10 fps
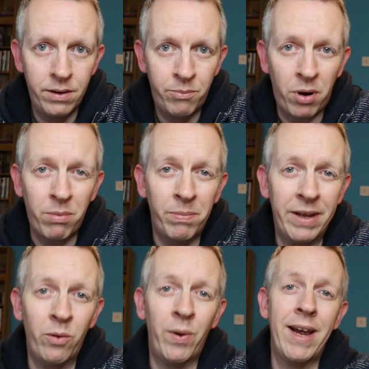Probably
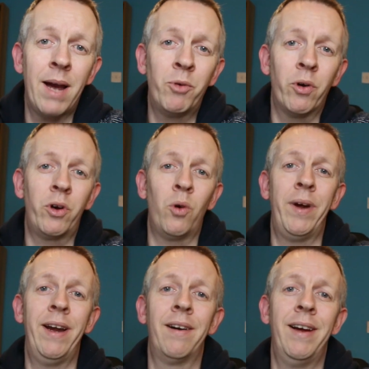the way I'm going to go
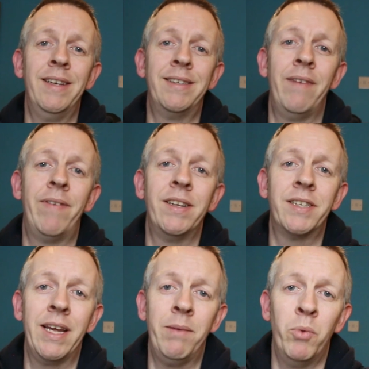here is
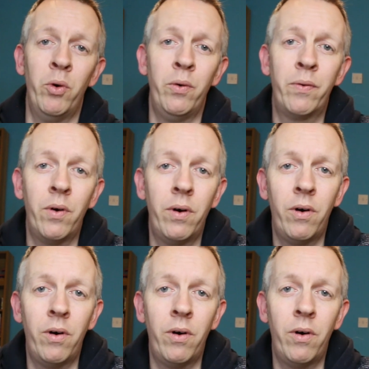eventually move